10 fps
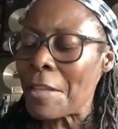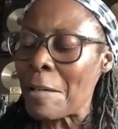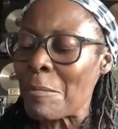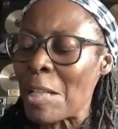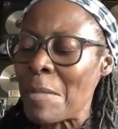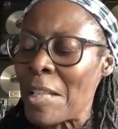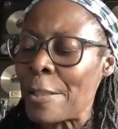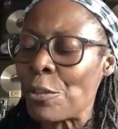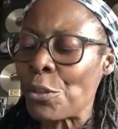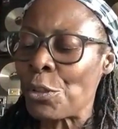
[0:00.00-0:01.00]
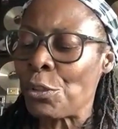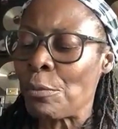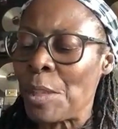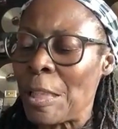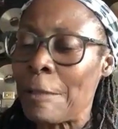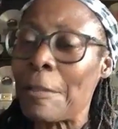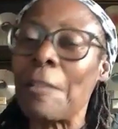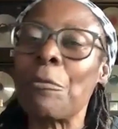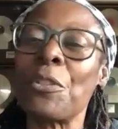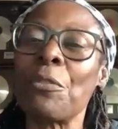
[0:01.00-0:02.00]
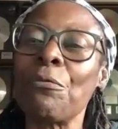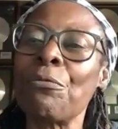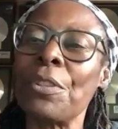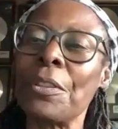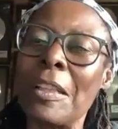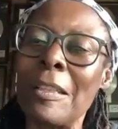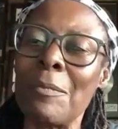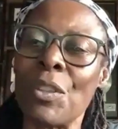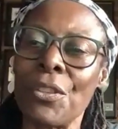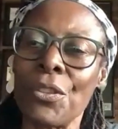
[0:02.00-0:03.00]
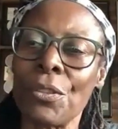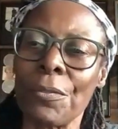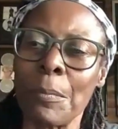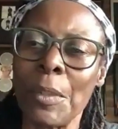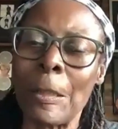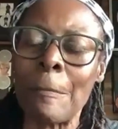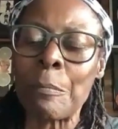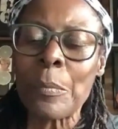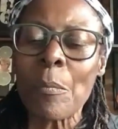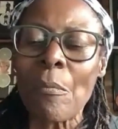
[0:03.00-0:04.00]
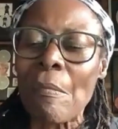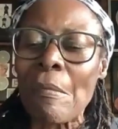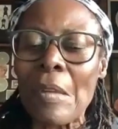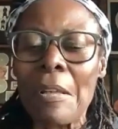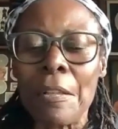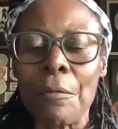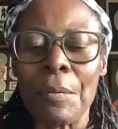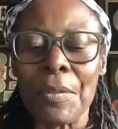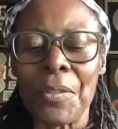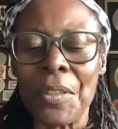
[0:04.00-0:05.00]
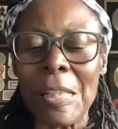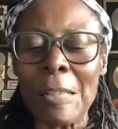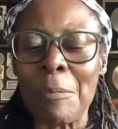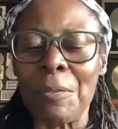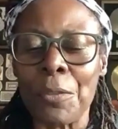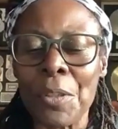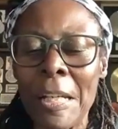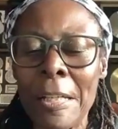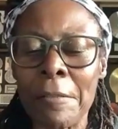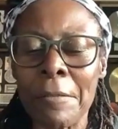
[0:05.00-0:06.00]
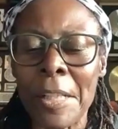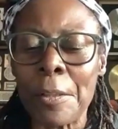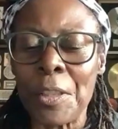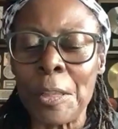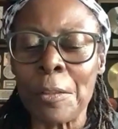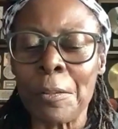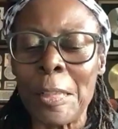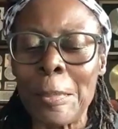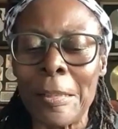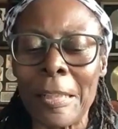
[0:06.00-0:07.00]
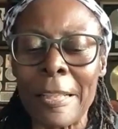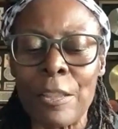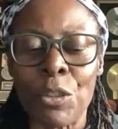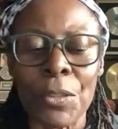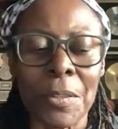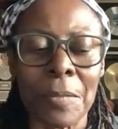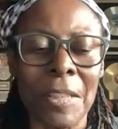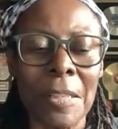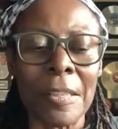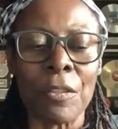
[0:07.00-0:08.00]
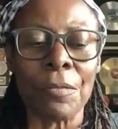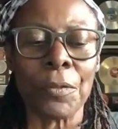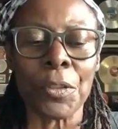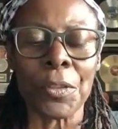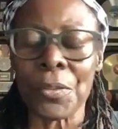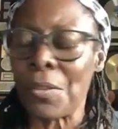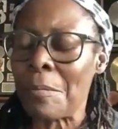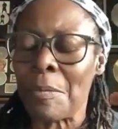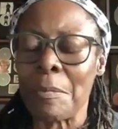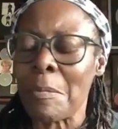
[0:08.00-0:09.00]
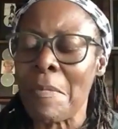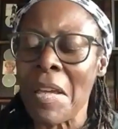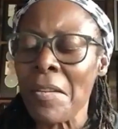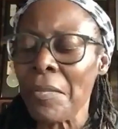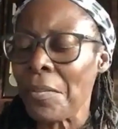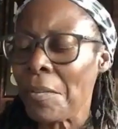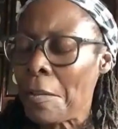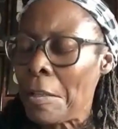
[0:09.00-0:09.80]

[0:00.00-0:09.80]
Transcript: that my manager told me that was a real game changer for me. We were sitting before I had a record deal or anything. I had just getting divorced. I'm a mess.